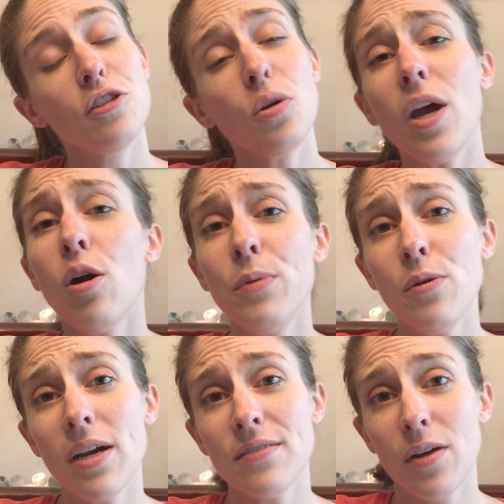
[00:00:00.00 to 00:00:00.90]
So I hope you
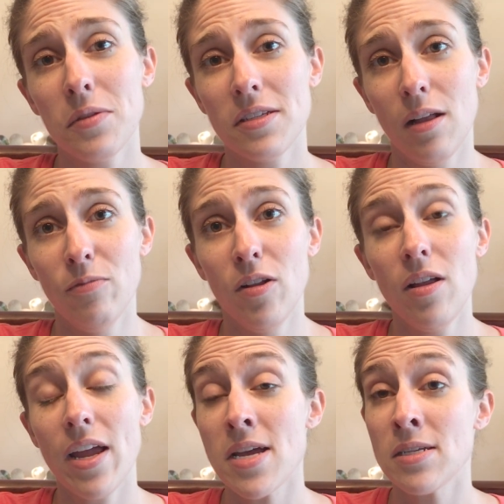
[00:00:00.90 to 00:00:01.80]
guys found this
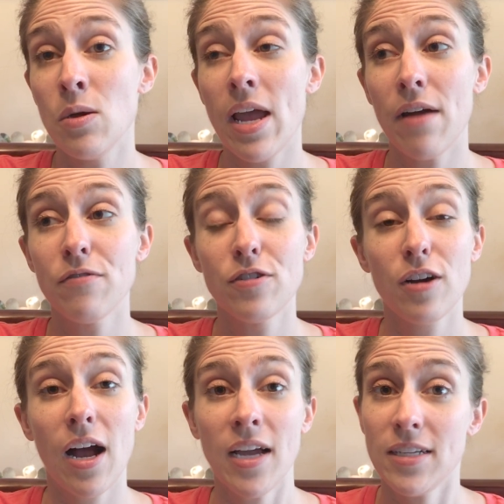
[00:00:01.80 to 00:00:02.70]
helpful, and
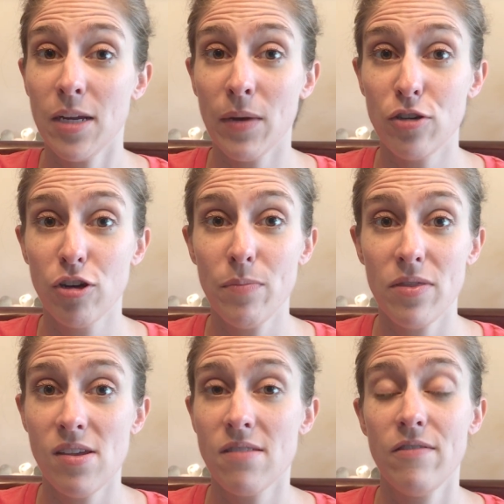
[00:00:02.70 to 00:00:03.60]
after I take my trip
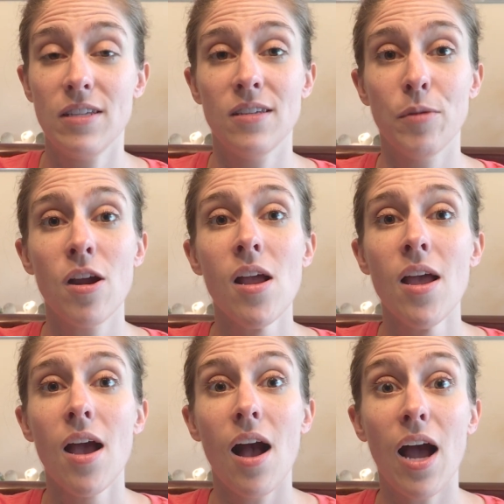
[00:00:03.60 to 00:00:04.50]
at the end of this summer,
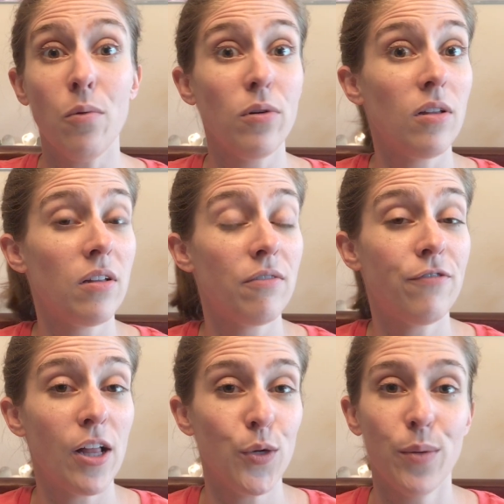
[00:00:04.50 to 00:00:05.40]
I will
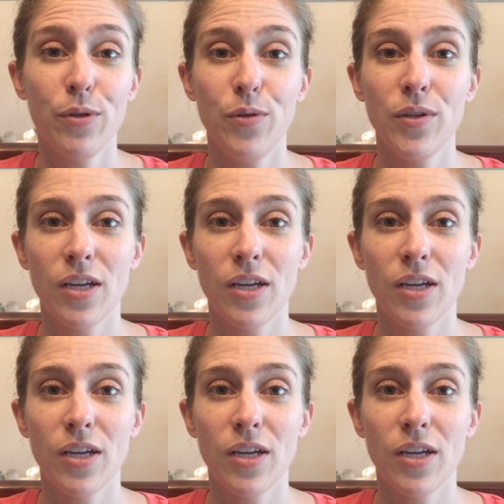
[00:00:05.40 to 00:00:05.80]
follow up with you